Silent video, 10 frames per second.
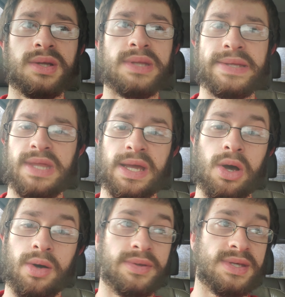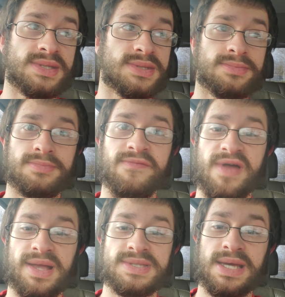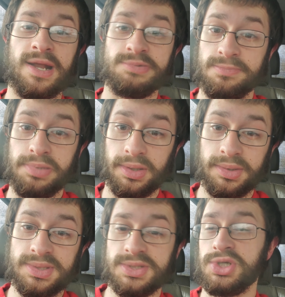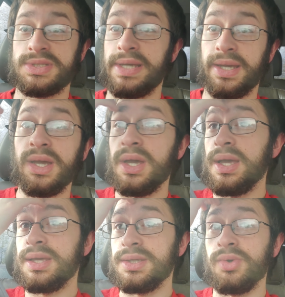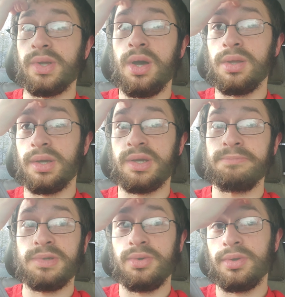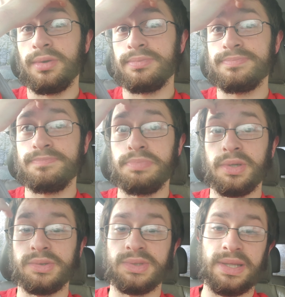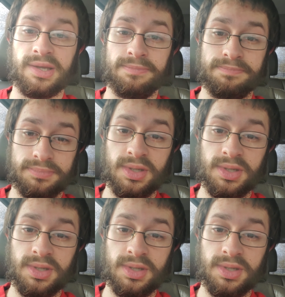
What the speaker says: They call these van setups builds, just like you would call a computer build, like a